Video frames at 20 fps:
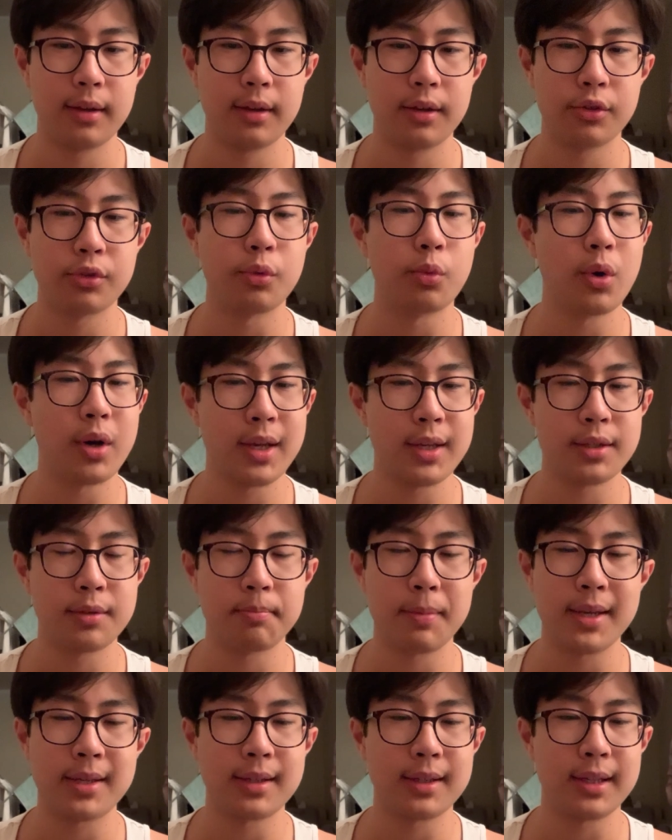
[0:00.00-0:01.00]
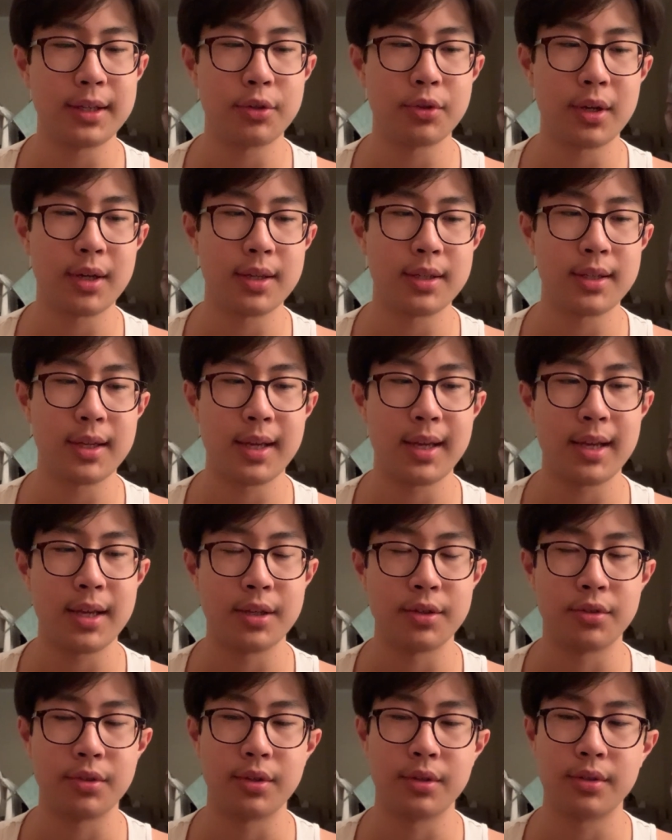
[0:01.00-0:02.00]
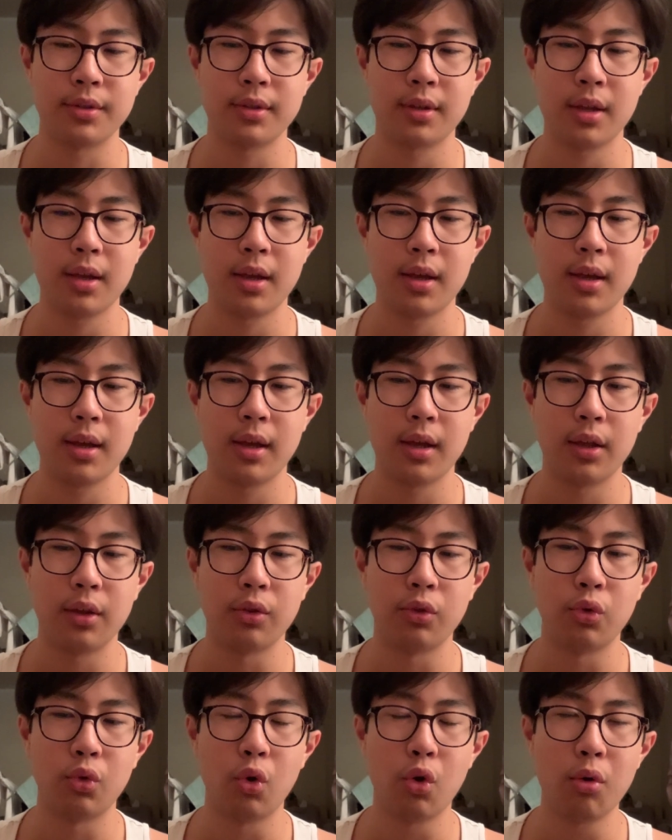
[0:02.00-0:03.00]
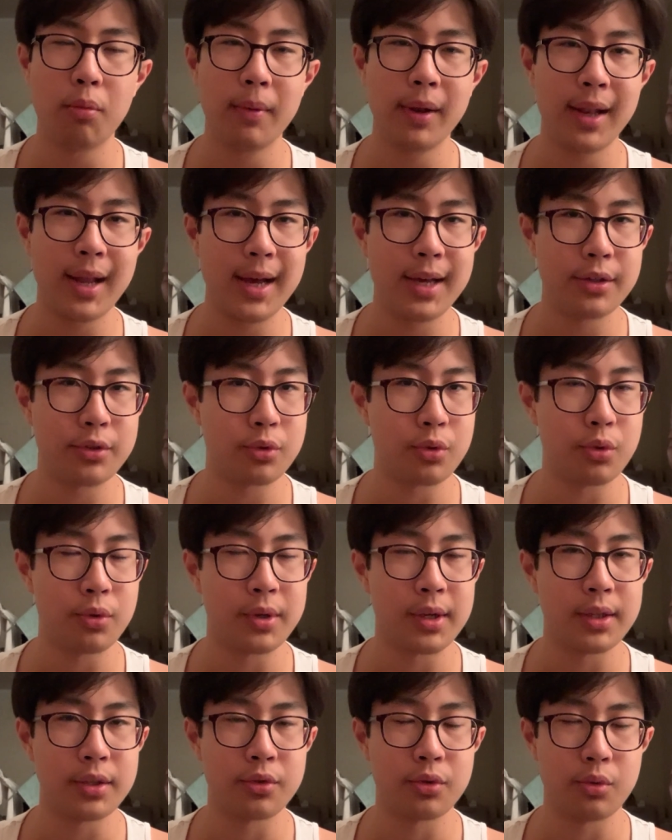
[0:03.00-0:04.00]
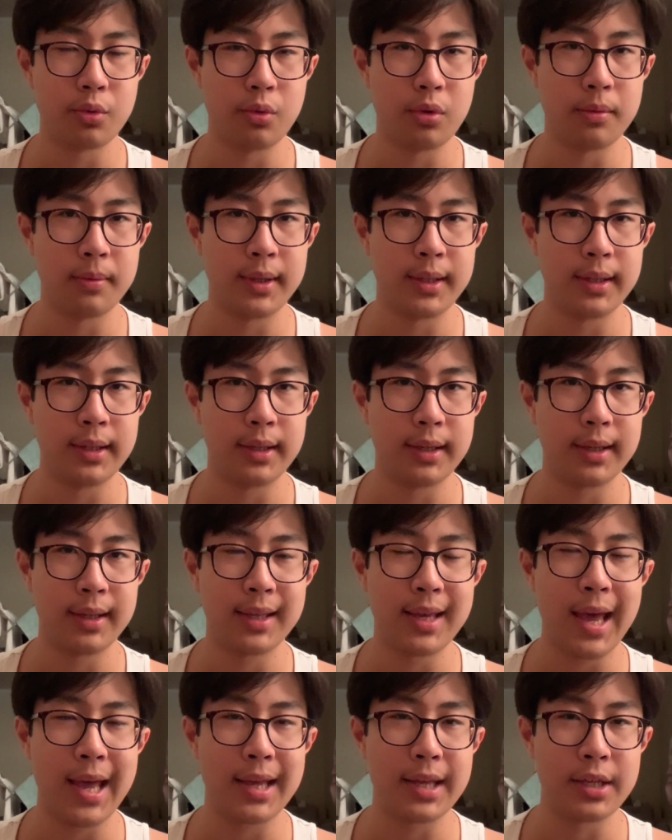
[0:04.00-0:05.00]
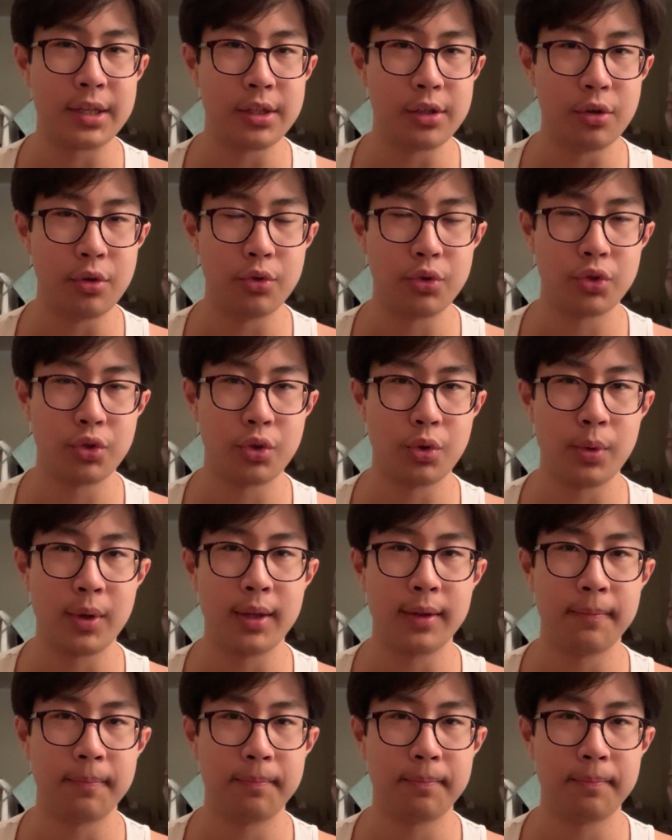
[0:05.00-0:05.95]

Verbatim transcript: So what he's basically trying to say is just normalize talking to a woman, get used to it.